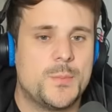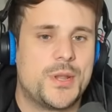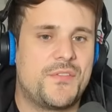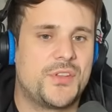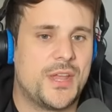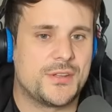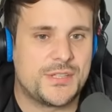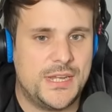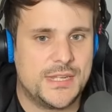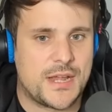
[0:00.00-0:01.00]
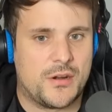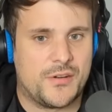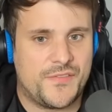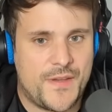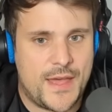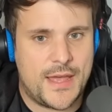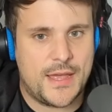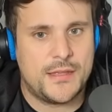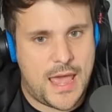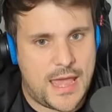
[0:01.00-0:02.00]
But everything else, these are a
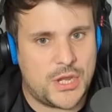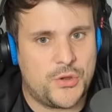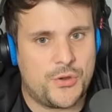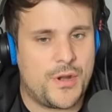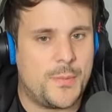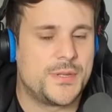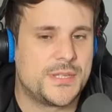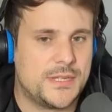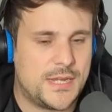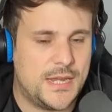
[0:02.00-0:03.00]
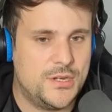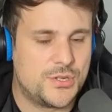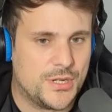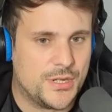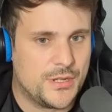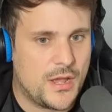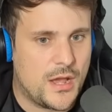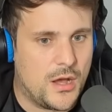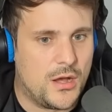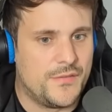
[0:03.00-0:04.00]
fair, accurate representation
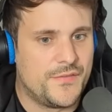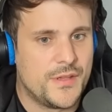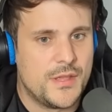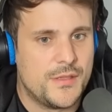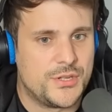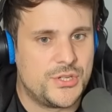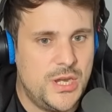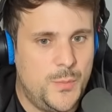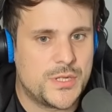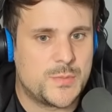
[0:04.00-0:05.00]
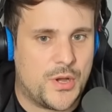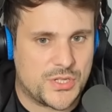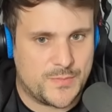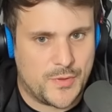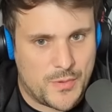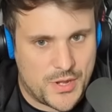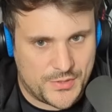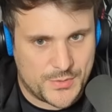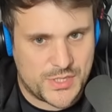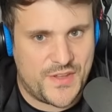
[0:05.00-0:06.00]
of the cheapest possible
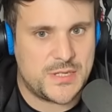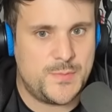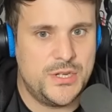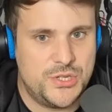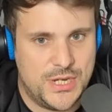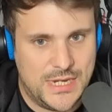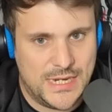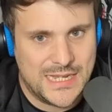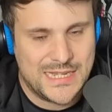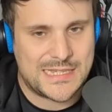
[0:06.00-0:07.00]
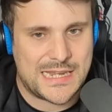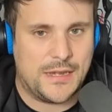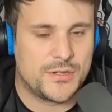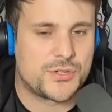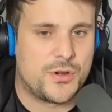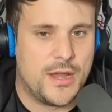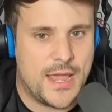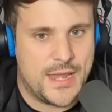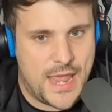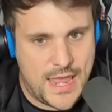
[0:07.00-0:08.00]
models of SPG, tank destroyer,
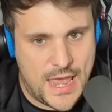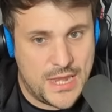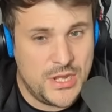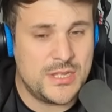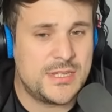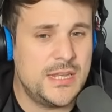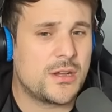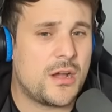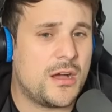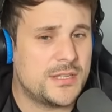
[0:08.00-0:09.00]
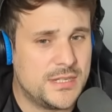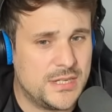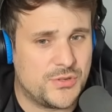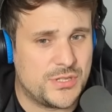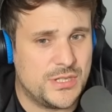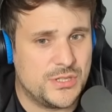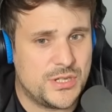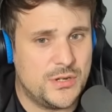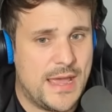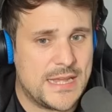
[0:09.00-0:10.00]
and AA. And you can see the cost is interesting
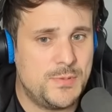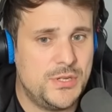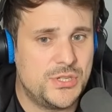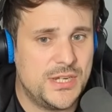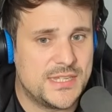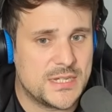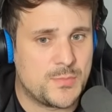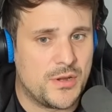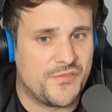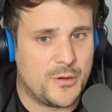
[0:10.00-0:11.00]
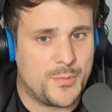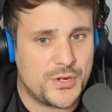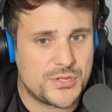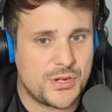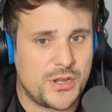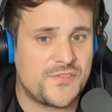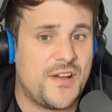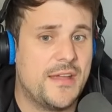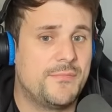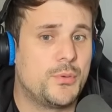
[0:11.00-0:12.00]
too. SPG 6.4 production cost,
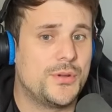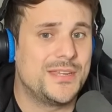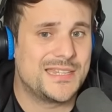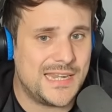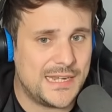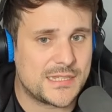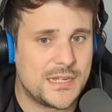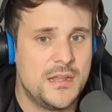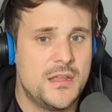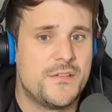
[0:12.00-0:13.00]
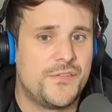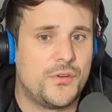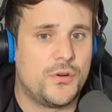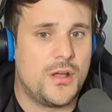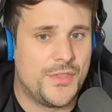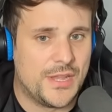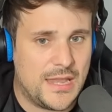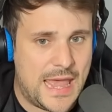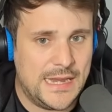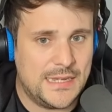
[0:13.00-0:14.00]
5.6 for the
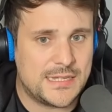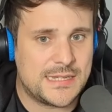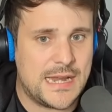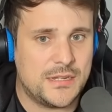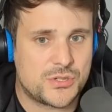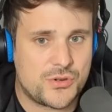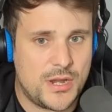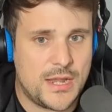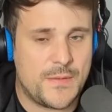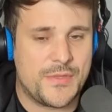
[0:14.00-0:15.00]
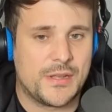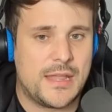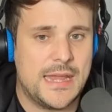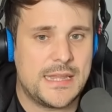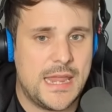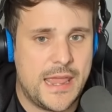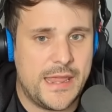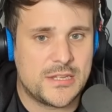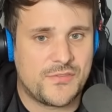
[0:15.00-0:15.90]
light tank destroyer, and the light AA is